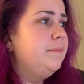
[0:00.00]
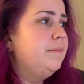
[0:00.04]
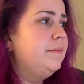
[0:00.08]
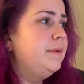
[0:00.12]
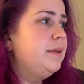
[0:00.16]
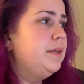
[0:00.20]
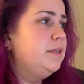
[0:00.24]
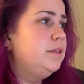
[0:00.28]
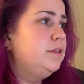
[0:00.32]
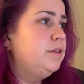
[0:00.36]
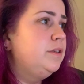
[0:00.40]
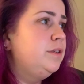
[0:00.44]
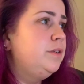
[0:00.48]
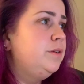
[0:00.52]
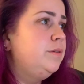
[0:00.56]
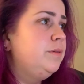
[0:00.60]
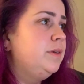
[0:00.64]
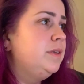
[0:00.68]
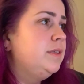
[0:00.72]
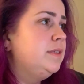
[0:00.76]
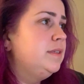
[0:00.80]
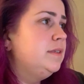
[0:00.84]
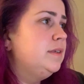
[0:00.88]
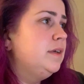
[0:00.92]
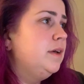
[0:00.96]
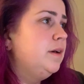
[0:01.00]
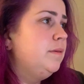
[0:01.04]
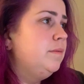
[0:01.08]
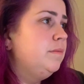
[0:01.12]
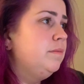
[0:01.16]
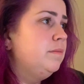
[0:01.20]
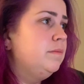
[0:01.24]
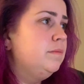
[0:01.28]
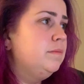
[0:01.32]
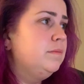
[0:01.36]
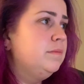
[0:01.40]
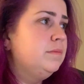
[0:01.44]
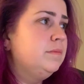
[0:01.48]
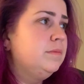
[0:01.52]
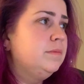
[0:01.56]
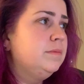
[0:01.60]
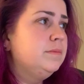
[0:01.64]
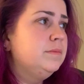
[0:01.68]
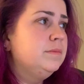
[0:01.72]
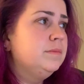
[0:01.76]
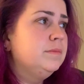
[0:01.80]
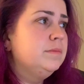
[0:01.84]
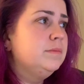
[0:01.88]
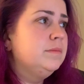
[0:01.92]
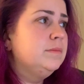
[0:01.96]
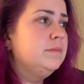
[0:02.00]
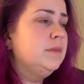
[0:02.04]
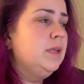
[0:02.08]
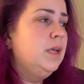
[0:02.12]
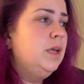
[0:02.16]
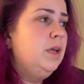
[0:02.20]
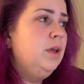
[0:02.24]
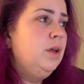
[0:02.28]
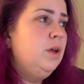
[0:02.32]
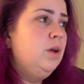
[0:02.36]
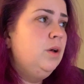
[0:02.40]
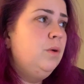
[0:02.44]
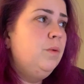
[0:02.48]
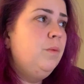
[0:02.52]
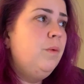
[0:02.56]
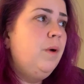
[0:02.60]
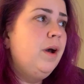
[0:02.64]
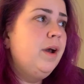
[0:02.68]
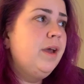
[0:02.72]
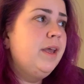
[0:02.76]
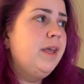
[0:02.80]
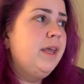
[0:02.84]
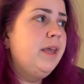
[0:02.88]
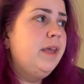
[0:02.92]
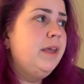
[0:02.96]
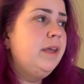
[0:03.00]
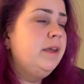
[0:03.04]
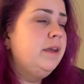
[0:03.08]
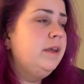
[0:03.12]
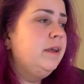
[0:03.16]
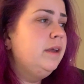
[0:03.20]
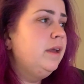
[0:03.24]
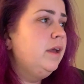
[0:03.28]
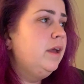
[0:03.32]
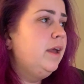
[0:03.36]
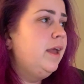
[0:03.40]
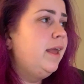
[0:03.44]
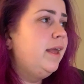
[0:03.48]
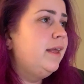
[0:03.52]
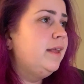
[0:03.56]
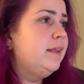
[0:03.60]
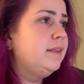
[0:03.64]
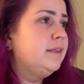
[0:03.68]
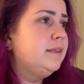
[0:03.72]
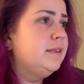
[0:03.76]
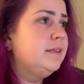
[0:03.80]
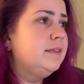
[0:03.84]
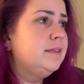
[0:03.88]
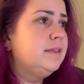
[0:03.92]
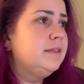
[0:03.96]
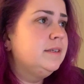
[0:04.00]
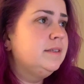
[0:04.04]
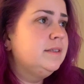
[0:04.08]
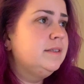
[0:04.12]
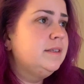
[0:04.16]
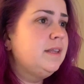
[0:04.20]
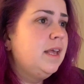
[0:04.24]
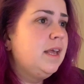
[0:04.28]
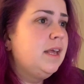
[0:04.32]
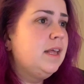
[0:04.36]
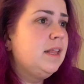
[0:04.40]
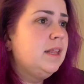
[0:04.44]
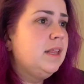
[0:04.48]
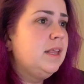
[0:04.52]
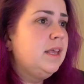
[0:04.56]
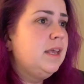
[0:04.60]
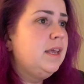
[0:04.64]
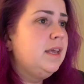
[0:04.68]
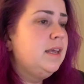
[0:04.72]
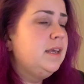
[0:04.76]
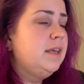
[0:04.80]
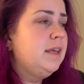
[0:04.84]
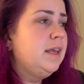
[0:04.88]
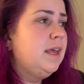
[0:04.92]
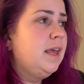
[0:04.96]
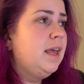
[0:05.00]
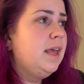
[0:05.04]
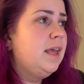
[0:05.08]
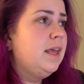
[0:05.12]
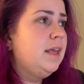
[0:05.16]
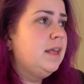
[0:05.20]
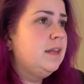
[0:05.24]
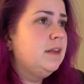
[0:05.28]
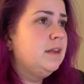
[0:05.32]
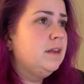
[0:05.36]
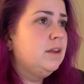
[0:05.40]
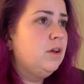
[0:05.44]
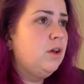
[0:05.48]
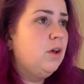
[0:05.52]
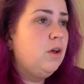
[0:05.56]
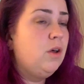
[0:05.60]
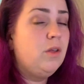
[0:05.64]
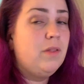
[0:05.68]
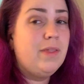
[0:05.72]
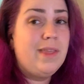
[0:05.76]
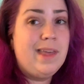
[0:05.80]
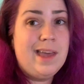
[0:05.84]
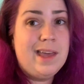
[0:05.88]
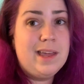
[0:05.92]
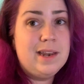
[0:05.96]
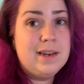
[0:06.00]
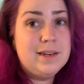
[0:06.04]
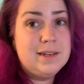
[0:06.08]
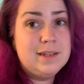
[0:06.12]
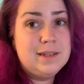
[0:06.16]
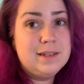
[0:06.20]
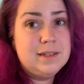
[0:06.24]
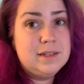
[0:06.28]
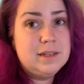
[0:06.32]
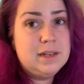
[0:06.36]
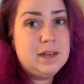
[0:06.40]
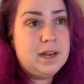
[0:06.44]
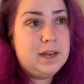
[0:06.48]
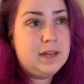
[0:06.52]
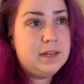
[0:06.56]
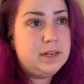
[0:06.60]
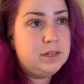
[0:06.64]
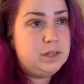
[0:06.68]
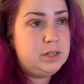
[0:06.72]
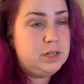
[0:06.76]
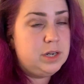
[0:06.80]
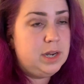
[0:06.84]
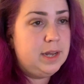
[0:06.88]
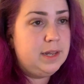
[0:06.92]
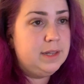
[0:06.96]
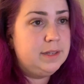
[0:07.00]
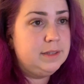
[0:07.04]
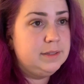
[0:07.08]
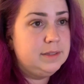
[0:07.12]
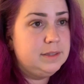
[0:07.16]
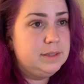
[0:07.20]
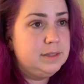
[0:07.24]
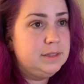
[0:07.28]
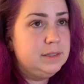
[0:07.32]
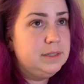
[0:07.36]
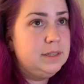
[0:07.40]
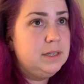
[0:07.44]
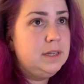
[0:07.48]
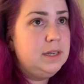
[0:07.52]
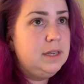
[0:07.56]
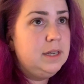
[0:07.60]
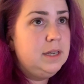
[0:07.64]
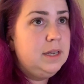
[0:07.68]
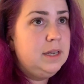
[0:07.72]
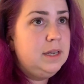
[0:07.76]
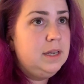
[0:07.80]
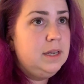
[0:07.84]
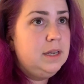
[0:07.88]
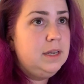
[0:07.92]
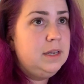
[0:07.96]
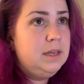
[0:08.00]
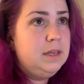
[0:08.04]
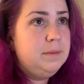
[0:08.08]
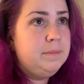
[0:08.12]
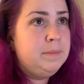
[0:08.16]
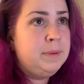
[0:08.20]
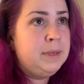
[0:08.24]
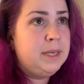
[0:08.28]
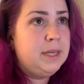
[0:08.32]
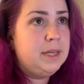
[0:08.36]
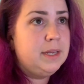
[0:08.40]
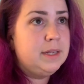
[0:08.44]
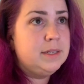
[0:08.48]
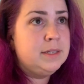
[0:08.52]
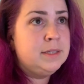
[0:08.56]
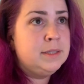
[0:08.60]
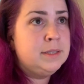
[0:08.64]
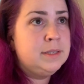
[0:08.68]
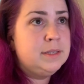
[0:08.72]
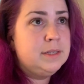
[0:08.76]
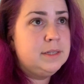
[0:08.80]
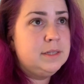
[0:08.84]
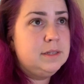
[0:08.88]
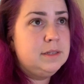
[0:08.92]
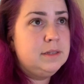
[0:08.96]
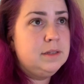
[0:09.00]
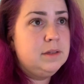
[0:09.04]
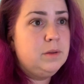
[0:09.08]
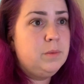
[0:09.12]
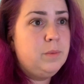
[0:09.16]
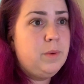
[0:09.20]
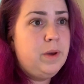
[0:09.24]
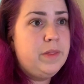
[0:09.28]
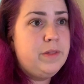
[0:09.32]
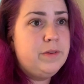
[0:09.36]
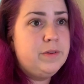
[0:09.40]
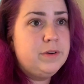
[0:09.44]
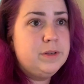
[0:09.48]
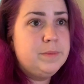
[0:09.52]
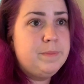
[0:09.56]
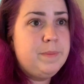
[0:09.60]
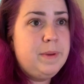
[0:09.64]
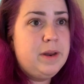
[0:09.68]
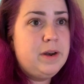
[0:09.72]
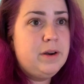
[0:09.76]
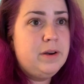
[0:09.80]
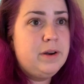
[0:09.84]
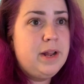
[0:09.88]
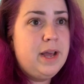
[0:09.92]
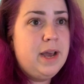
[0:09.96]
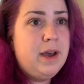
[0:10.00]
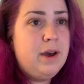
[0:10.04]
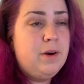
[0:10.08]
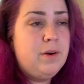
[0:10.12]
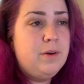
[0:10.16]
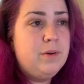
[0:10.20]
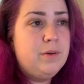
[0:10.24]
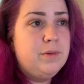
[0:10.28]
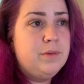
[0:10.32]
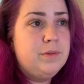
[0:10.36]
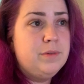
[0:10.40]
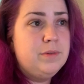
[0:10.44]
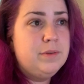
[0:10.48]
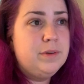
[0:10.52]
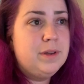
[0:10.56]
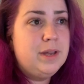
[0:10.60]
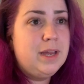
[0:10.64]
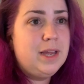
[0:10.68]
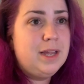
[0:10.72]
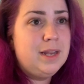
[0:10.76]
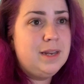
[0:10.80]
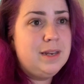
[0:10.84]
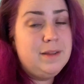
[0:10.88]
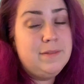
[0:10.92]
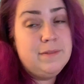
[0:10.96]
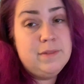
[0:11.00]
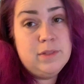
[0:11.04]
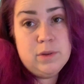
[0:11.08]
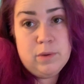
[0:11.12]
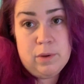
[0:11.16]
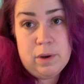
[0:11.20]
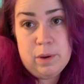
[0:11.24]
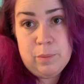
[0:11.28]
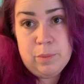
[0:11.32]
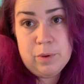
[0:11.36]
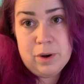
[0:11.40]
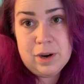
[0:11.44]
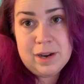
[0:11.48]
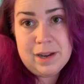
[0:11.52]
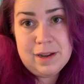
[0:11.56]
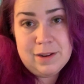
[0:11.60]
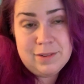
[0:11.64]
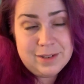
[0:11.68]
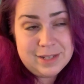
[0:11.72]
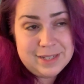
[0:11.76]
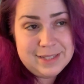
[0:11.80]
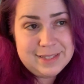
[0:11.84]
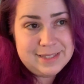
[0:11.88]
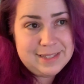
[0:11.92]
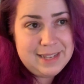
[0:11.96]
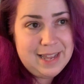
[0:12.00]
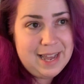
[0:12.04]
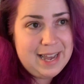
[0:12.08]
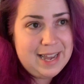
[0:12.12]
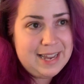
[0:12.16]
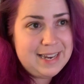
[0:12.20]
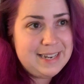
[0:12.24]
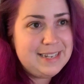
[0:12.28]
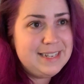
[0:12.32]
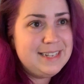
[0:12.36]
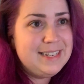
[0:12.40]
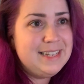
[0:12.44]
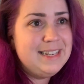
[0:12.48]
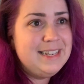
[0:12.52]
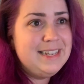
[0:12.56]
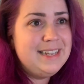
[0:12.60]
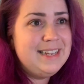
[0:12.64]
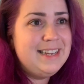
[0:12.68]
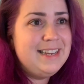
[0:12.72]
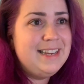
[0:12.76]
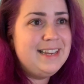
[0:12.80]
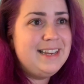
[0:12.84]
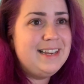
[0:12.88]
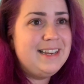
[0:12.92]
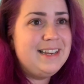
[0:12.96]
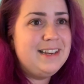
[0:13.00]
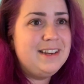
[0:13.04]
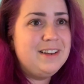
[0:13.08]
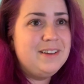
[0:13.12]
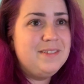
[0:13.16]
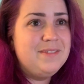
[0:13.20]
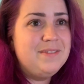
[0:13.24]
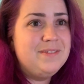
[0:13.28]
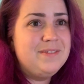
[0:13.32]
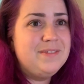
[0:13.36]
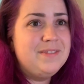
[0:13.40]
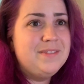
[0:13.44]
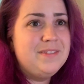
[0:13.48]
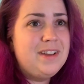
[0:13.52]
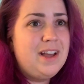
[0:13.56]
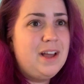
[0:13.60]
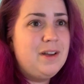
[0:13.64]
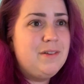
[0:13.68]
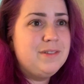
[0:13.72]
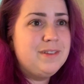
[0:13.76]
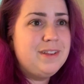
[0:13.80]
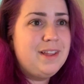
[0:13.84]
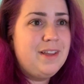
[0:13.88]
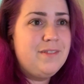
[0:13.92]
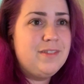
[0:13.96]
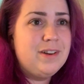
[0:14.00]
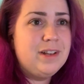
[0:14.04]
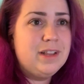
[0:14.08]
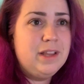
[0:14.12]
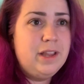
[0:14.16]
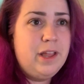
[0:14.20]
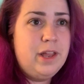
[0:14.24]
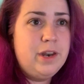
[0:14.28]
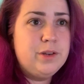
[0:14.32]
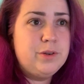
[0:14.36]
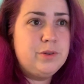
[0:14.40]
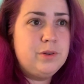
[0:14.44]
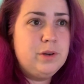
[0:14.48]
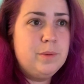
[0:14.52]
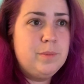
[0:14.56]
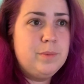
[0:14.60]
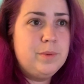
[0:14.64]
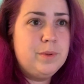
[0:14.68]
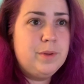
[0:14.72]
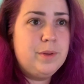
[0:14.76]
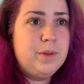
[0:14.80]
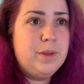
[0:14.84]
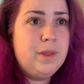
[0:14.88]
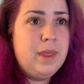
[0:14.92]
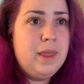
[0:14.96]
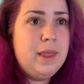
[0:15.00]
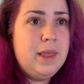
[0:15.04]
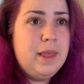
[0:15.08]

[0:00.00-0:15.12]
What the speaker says: into doing some walking and cycling and all that kind of jazz, because the weather is better now, and even though I work out inside, I was having a lot of trouble